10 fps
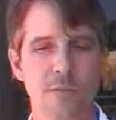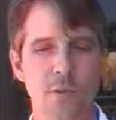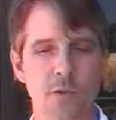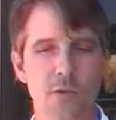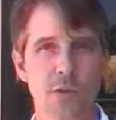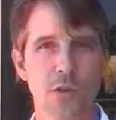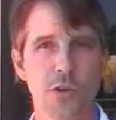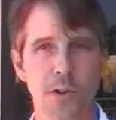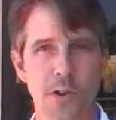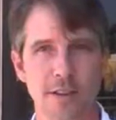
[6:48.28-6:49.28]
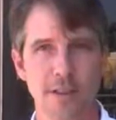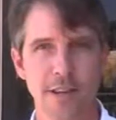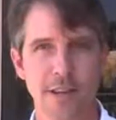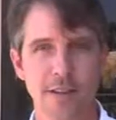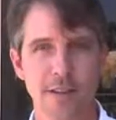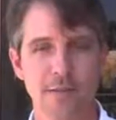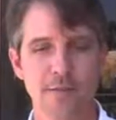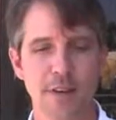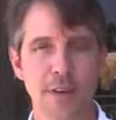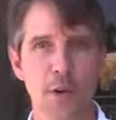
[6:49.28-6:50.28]
Oh, certainly. And
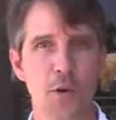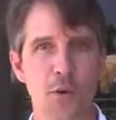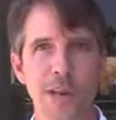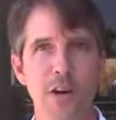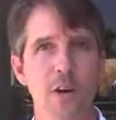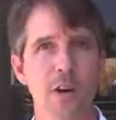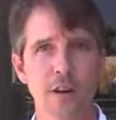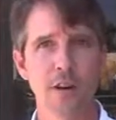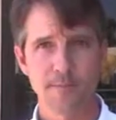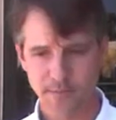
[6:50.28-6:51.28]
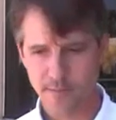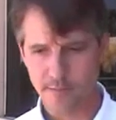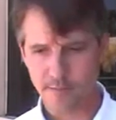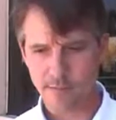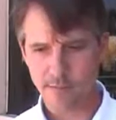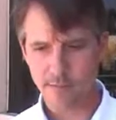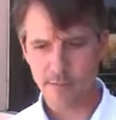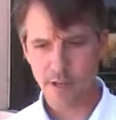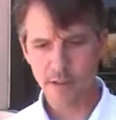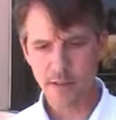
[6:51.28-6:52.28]
they know who we are.
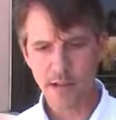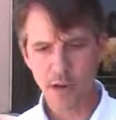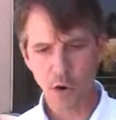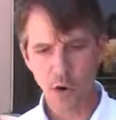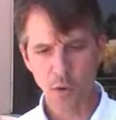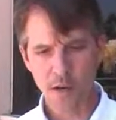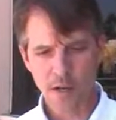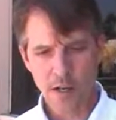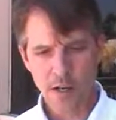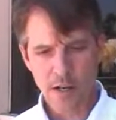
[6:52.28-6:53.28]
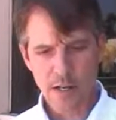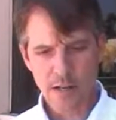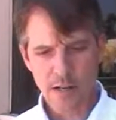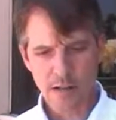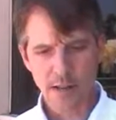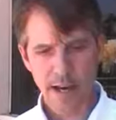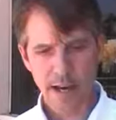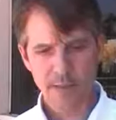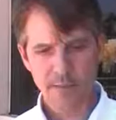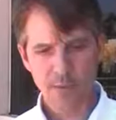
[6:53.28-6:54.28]
They know
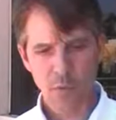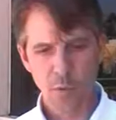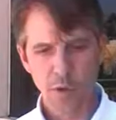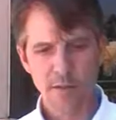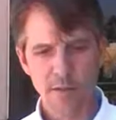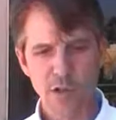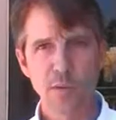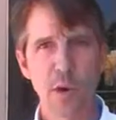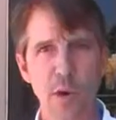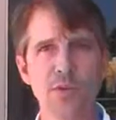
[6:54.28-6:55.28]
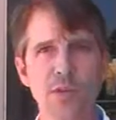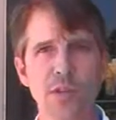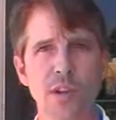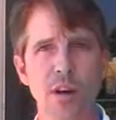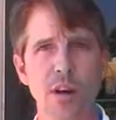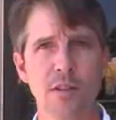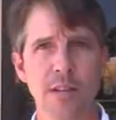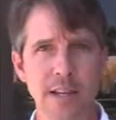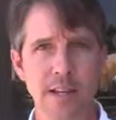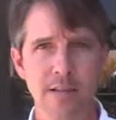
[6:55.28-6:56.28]
that we've exposed the
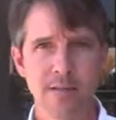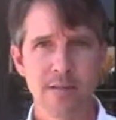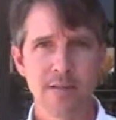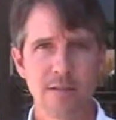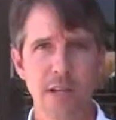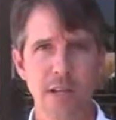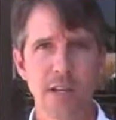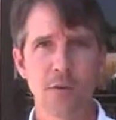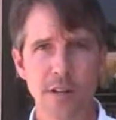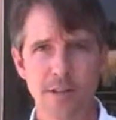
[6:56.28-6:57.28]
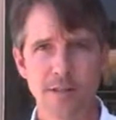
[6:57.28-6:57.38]
ugly secret